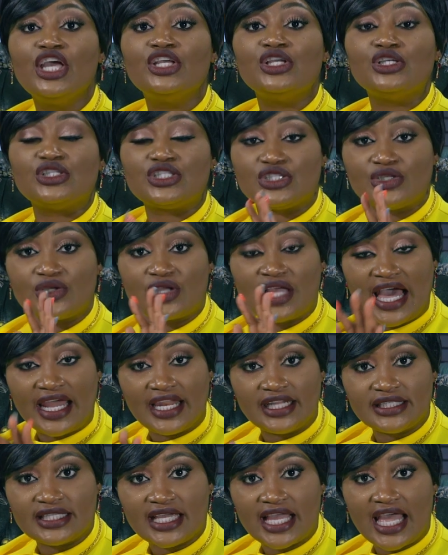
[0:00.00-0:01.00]
You still
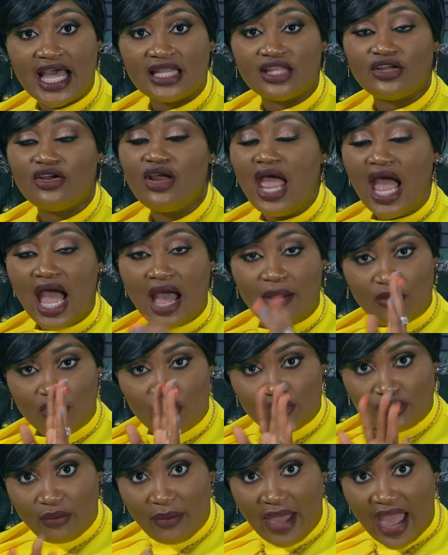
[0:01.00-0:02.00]
got it together. I'm
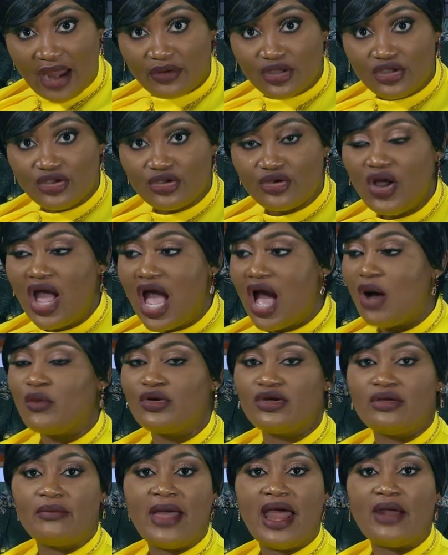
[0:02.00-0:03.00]
going to marry you. I
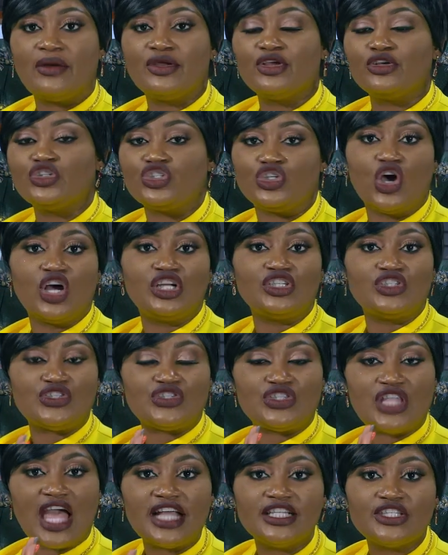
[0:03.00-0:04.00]
want to marry you. She
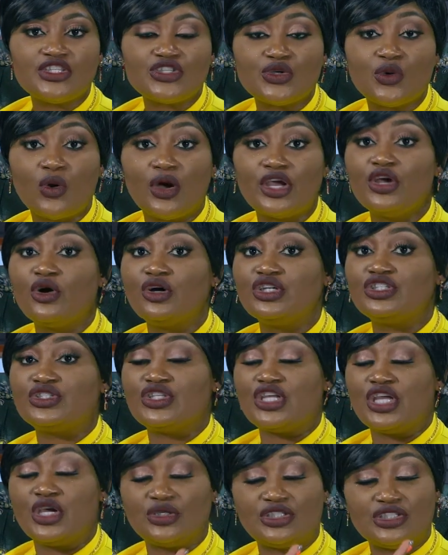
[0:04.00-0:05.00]
understands you, or
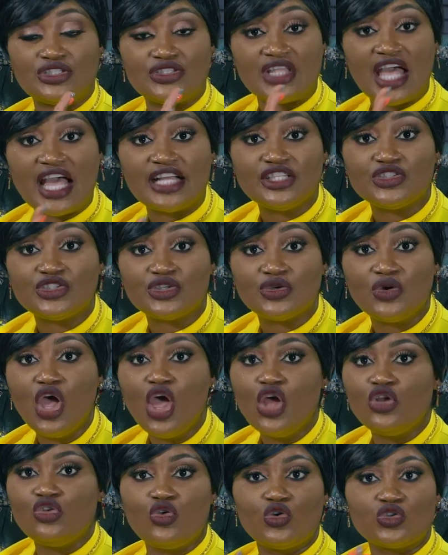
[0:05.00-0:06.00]
he understands you,
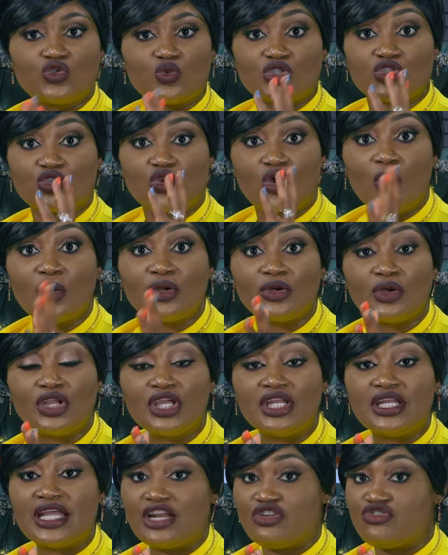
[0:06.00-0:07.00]
knows what's going on
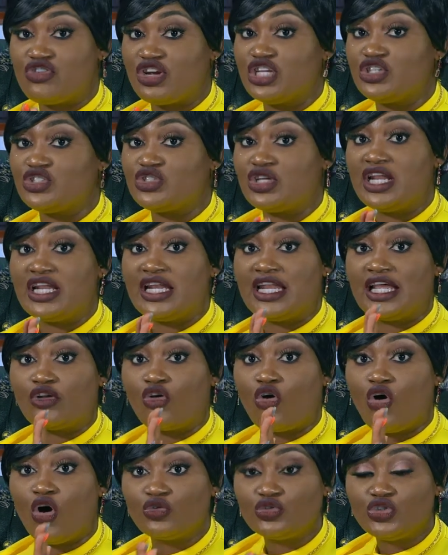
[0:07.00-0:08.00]
in that tradition, in
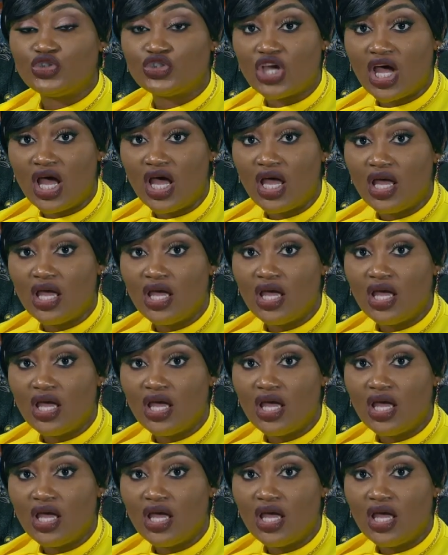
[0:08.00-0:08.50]
that culture.